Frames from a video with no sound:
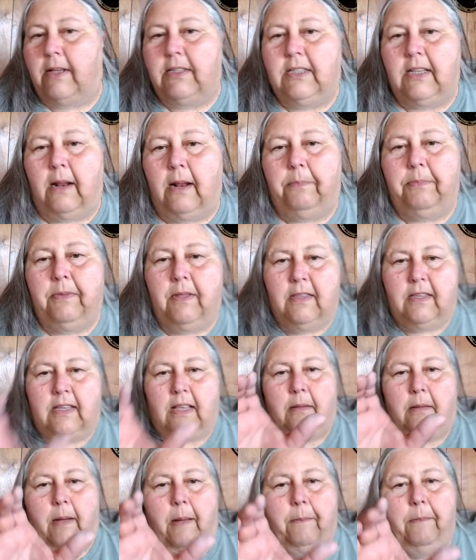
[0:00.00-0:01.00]
I'll set up,
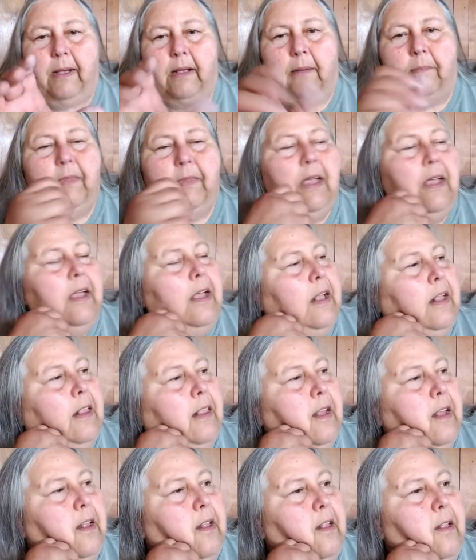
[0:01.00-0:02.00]
set them up, and make them
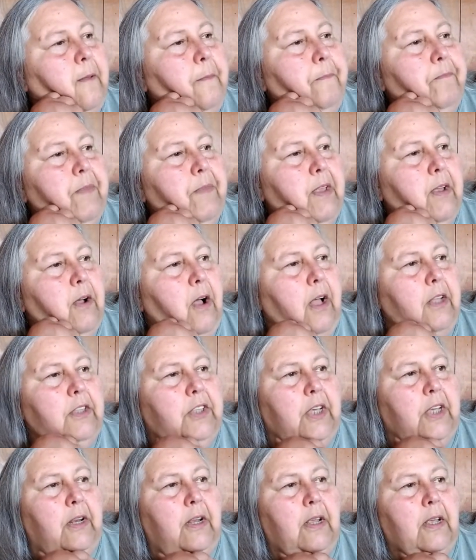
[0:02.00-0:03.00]
little
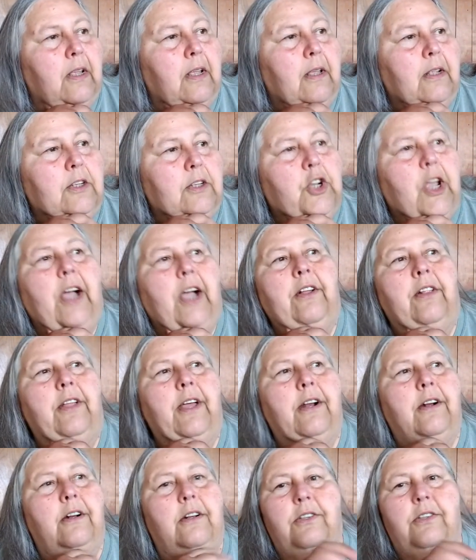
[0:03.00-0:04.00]
haunted
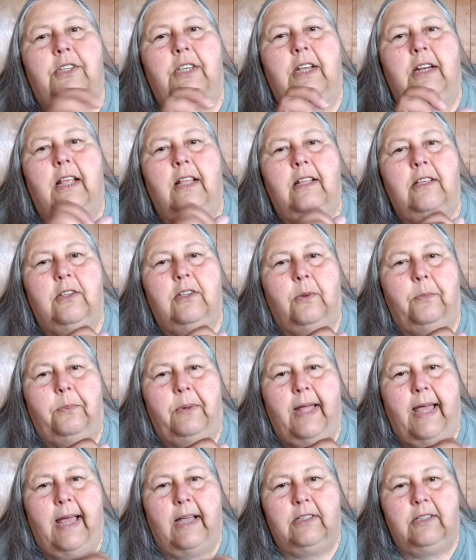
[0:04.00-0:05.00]
jack-o'-lanterns sitting on these little
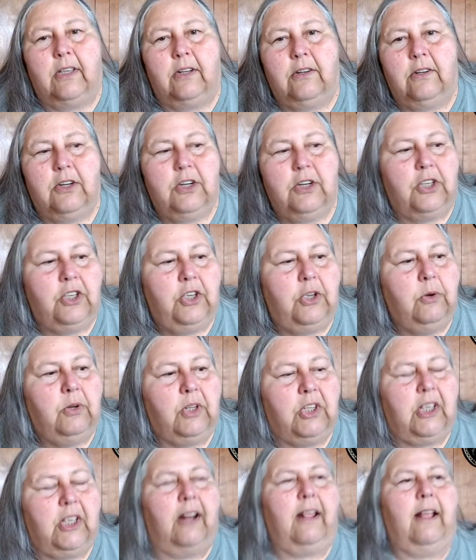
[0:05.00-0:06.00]
plaques. They're just cute to
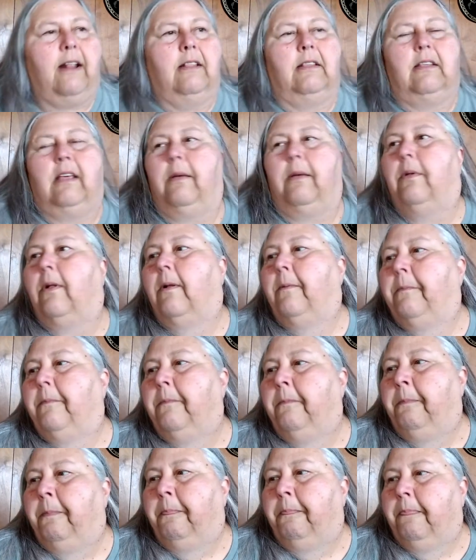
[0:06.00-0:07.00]
set out on the table.
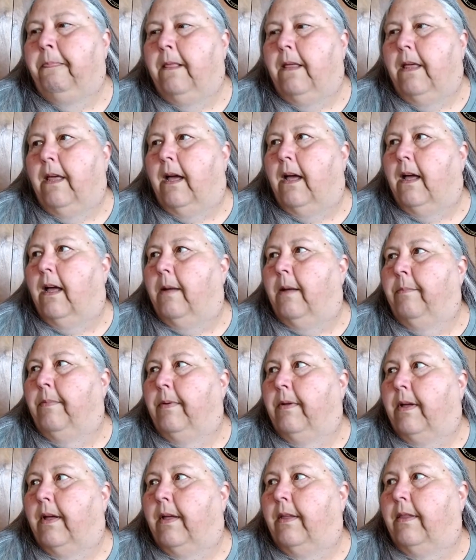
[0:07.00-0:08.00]
Um,
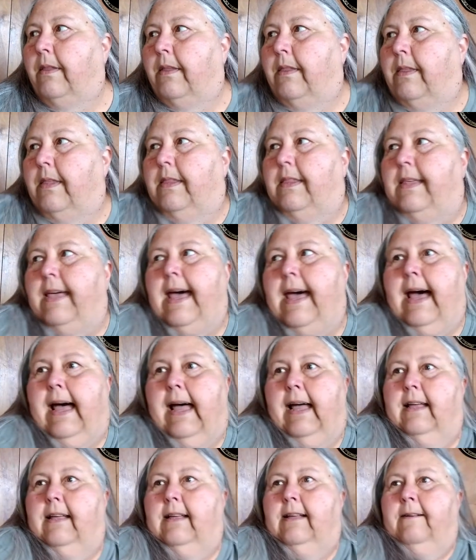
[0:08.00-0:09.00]
other than
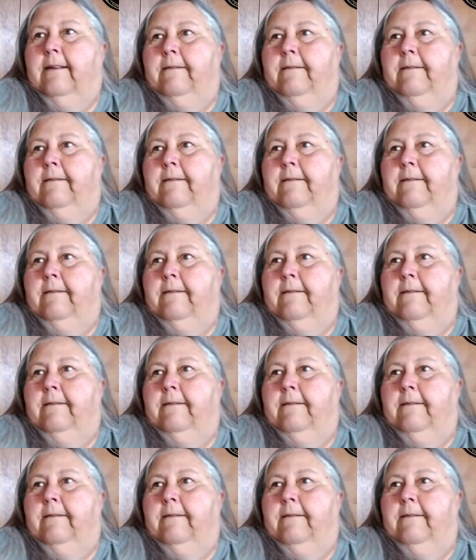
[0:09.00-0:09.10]
that,